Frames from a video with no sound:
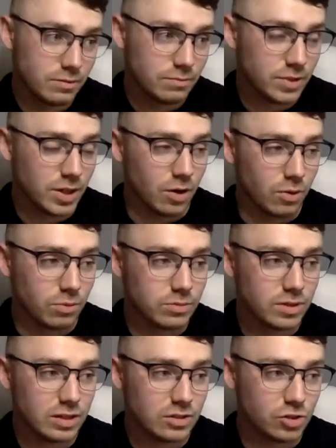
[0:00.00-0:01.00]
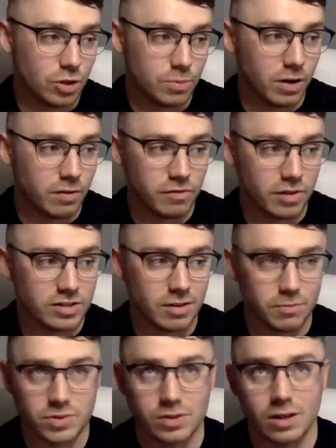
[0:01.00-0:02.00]
you know,
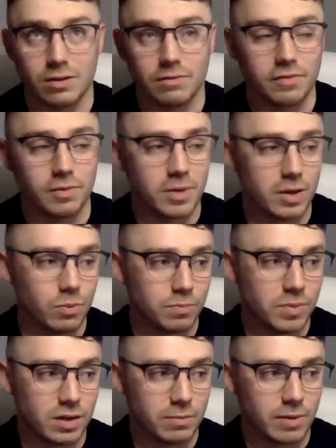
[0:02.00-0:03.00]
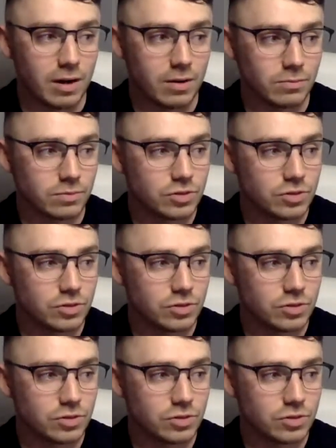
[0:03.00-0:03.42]
2.37% for me would be about